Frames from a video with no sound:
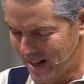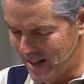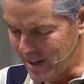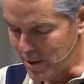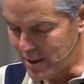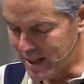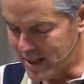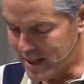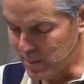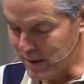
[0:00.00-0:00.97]
In the New
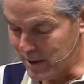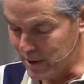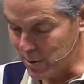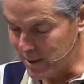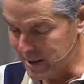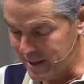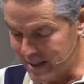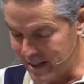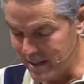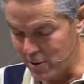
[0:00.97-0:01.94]
Testament, the stories
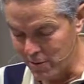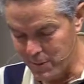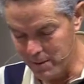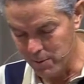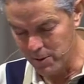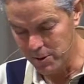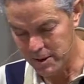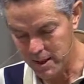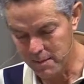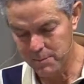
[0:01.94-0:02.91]
continue of people who
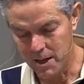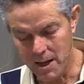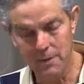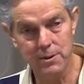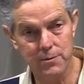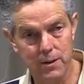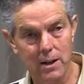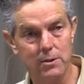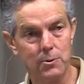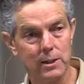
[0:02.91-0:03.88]
sometimes
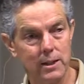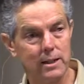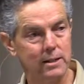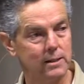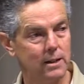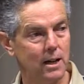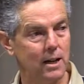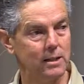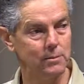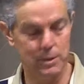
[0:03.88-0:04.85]
found relating to
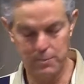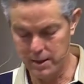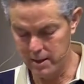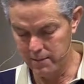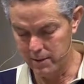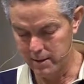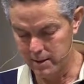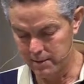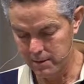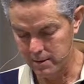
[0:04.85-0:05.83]
God to be painful and
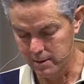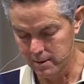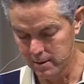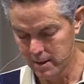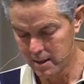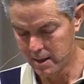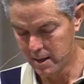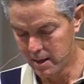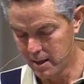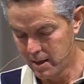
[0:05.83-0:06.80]
difficult.
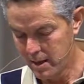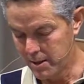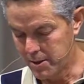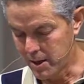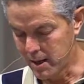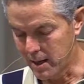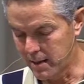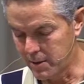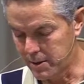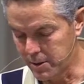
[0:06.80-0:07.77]
In John
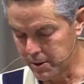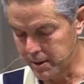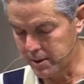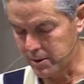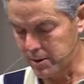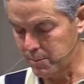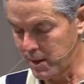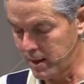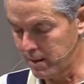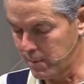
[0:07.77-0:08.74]
11, two sisters,
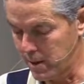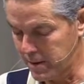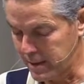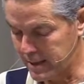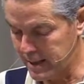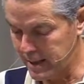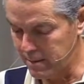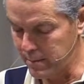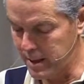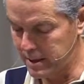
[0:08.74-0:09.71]
Mary and Martha, sent a
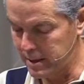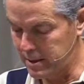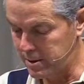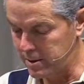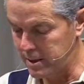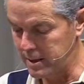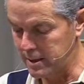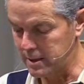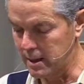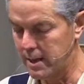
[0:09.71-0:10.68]
message to
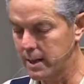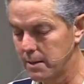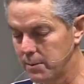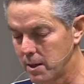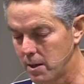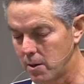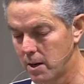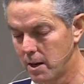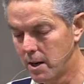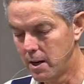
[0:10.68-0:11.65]
Jesus letting him
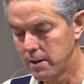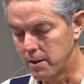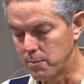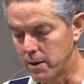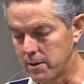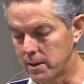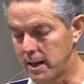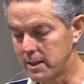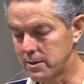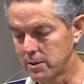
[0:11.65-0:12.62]
know their brother
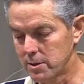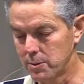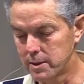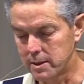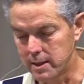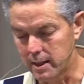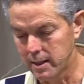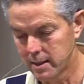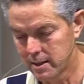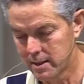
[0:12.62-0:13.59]
Lazarus was sick.